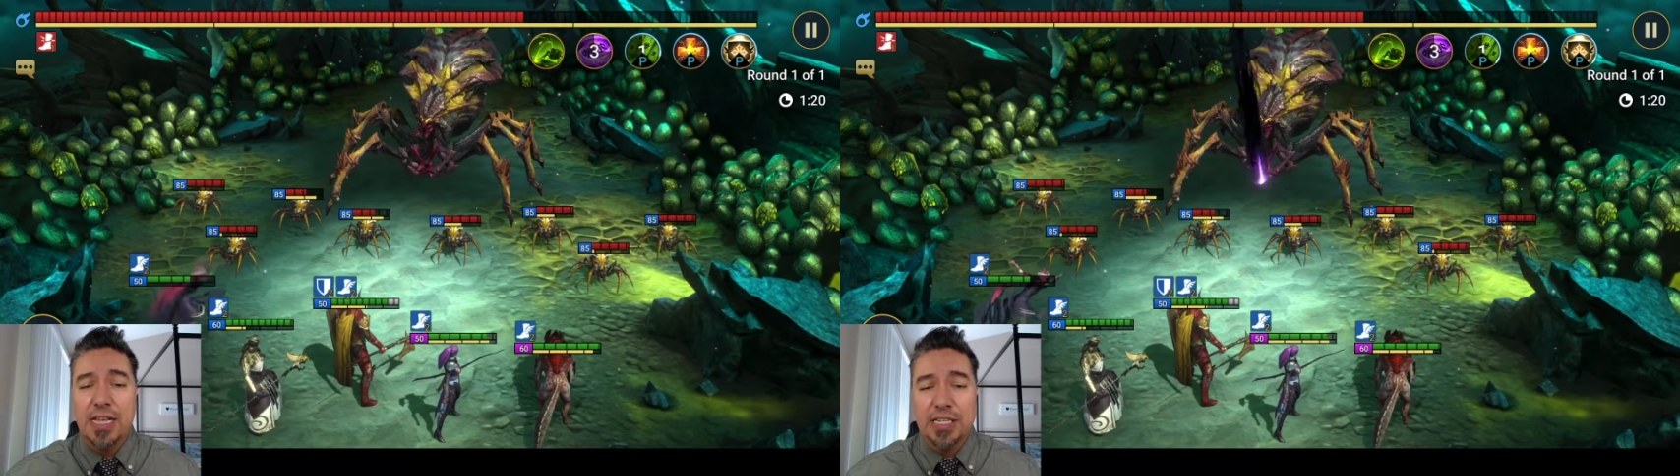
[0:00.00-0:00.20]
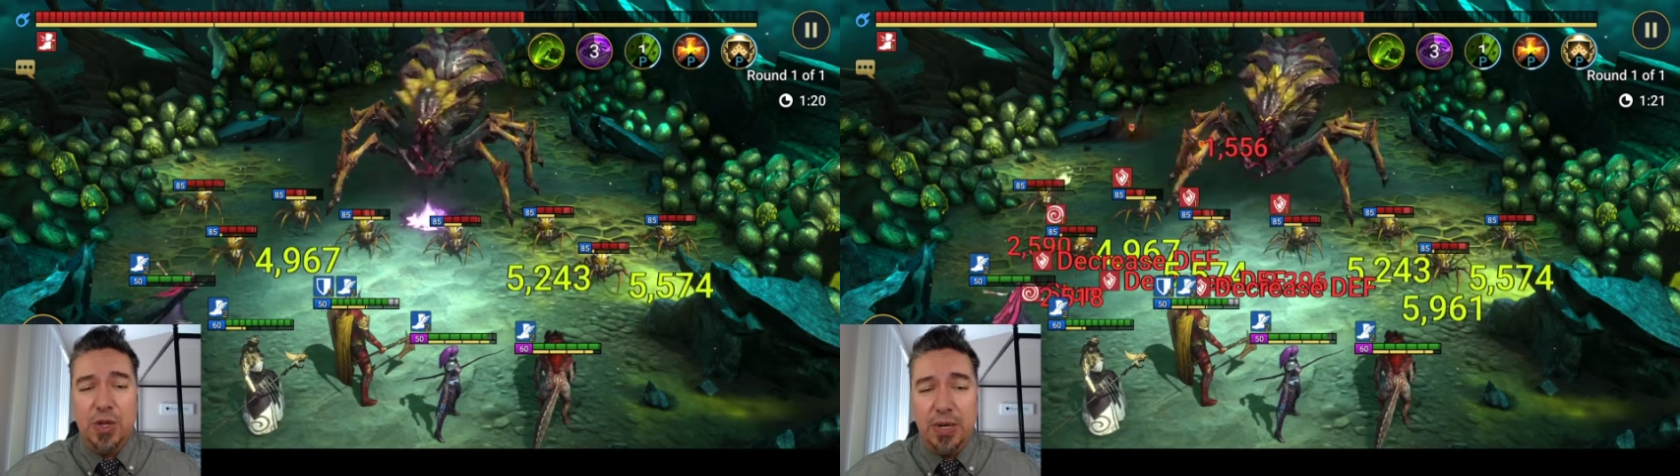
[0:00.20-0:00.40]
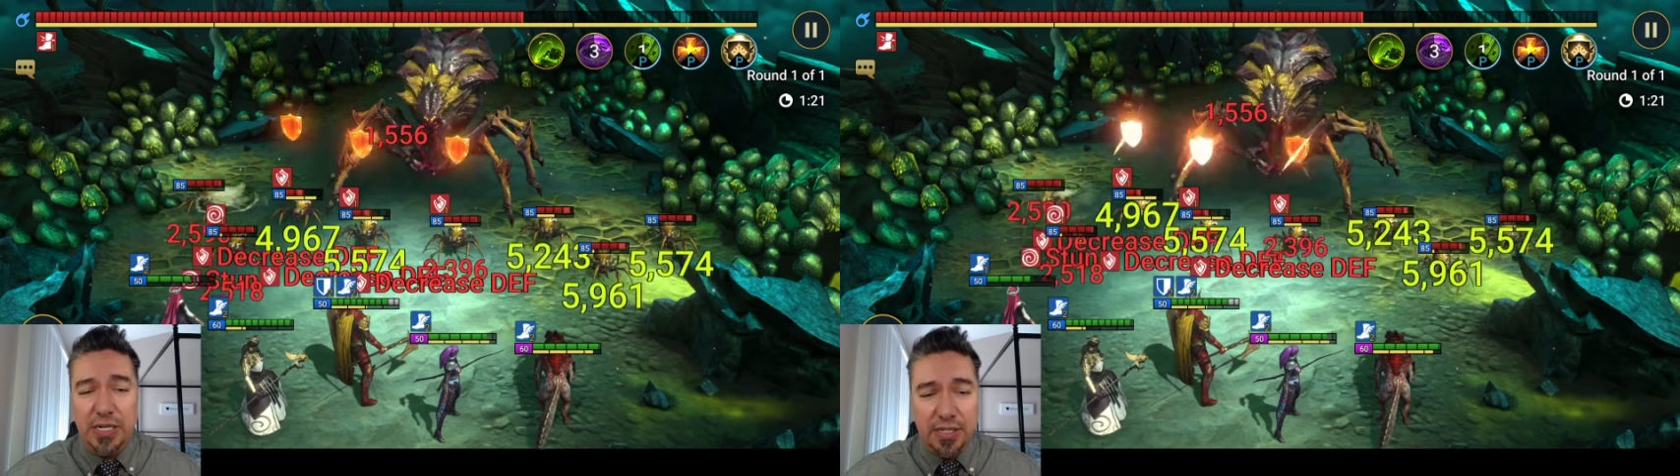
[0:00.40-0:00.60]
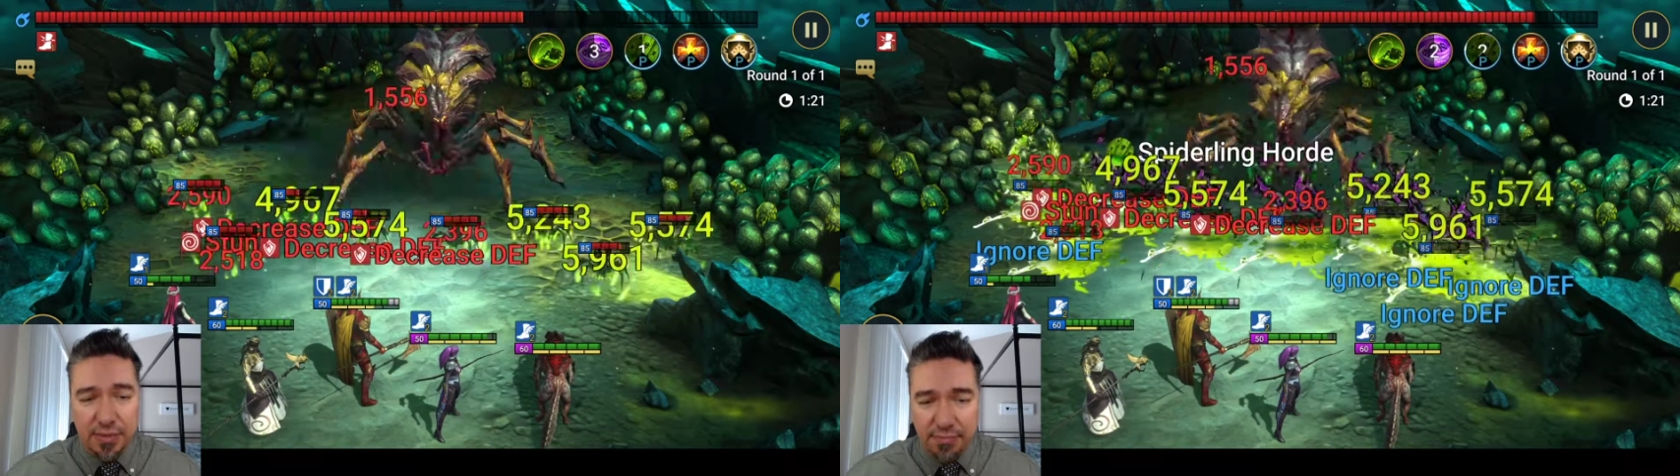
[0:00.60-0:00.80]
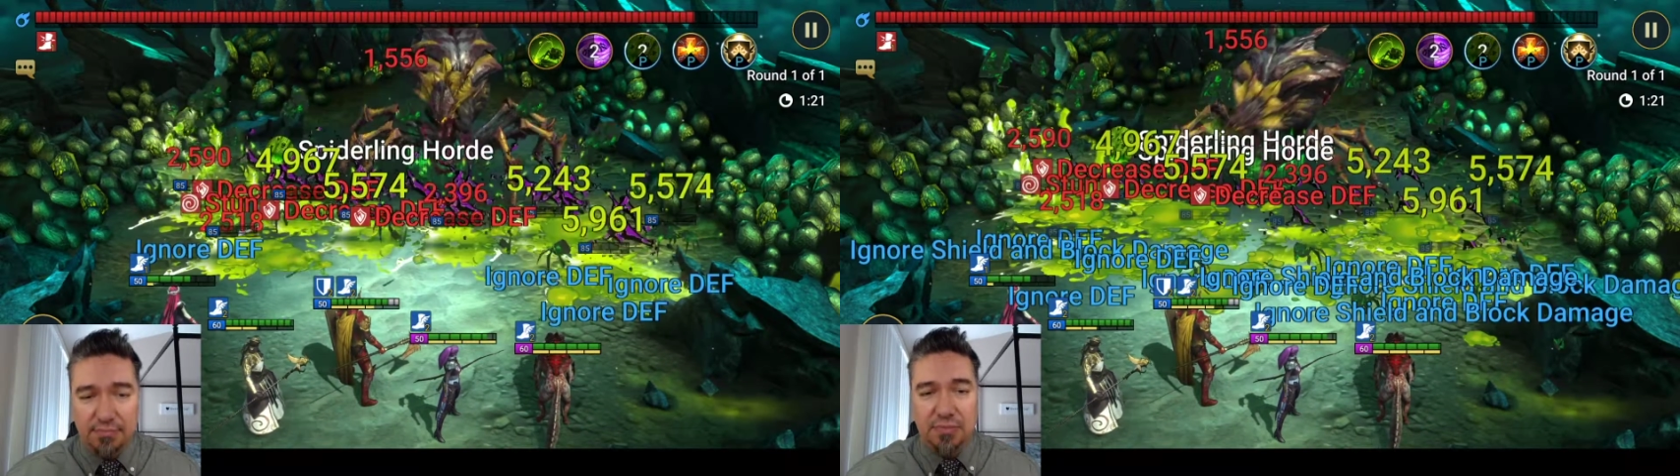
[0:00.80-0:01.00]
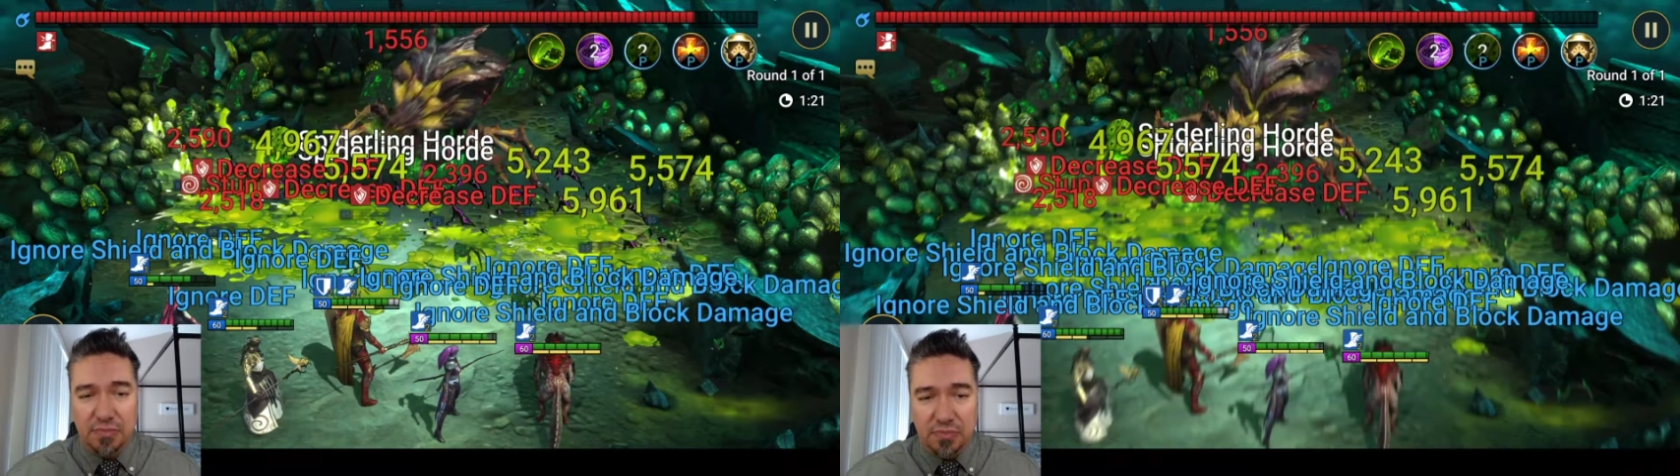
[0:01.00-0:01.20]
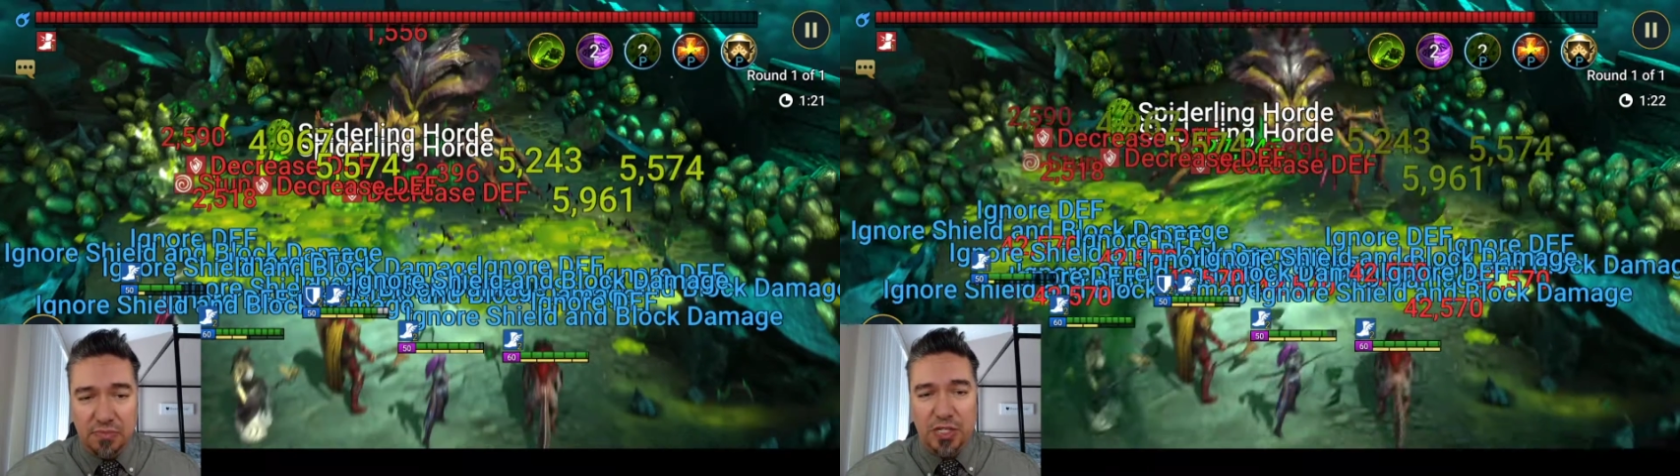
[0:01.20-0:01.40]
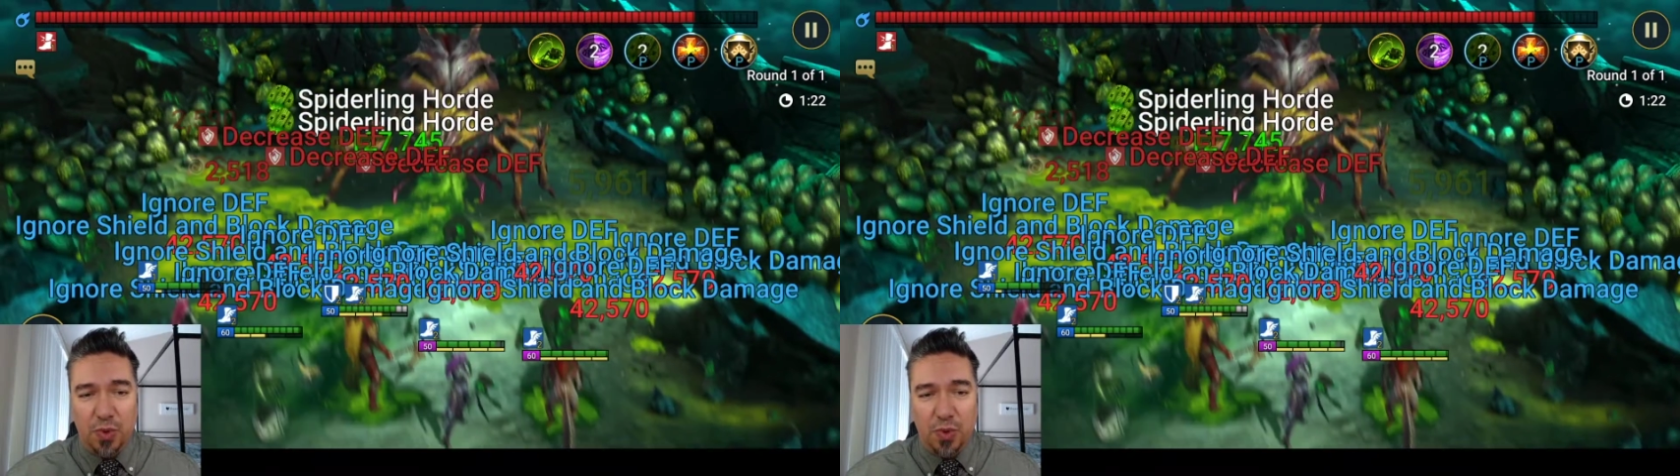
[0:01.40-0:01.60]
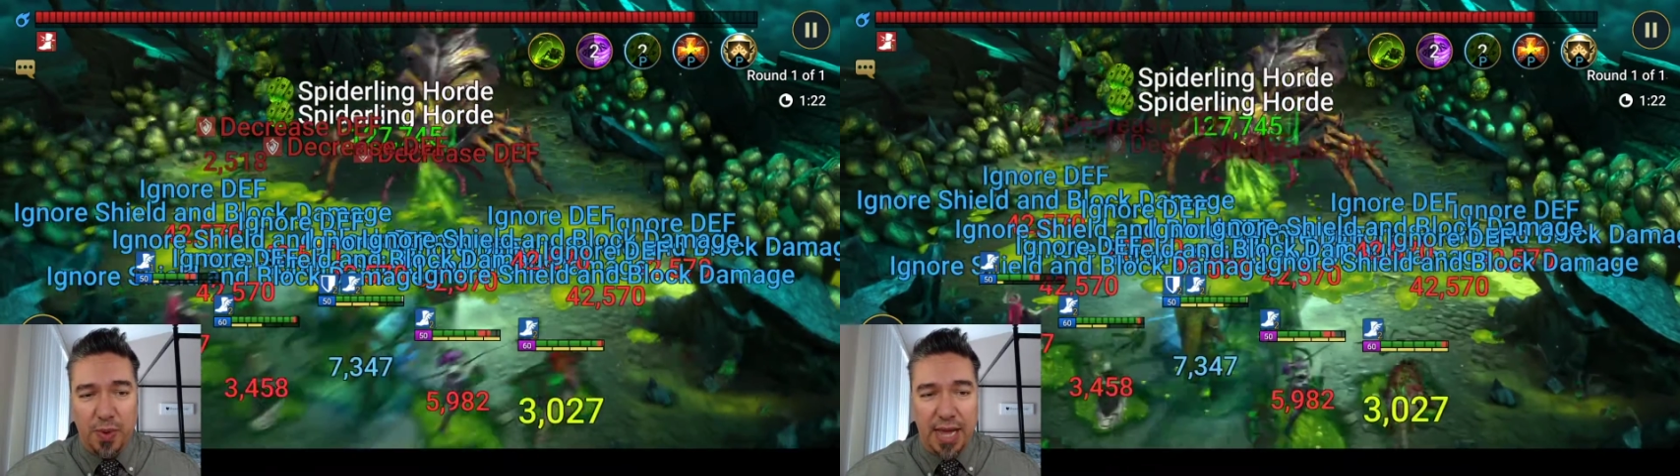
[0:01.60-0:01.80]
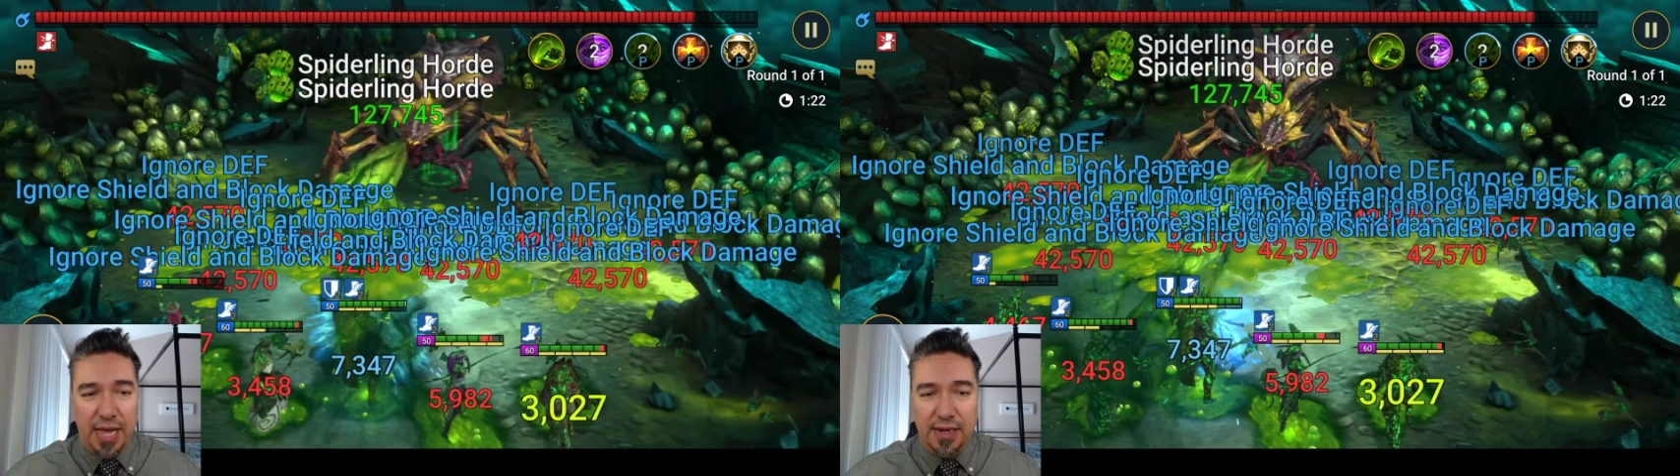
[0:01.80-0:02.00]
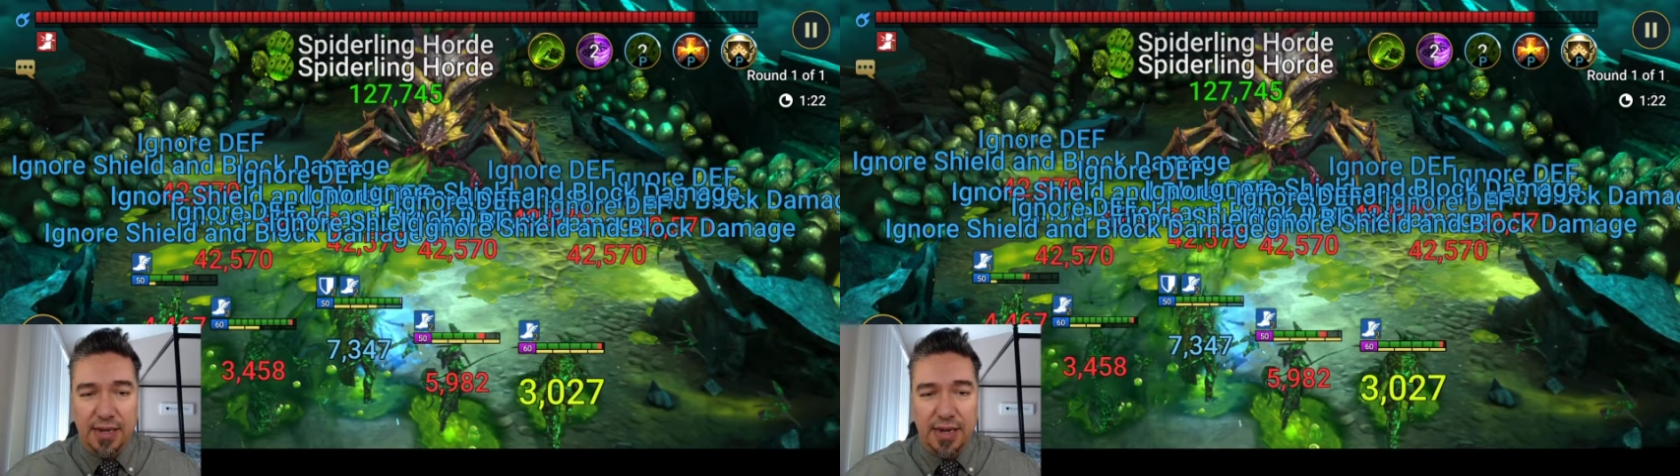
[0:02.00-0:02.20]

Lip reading: So this is what we got,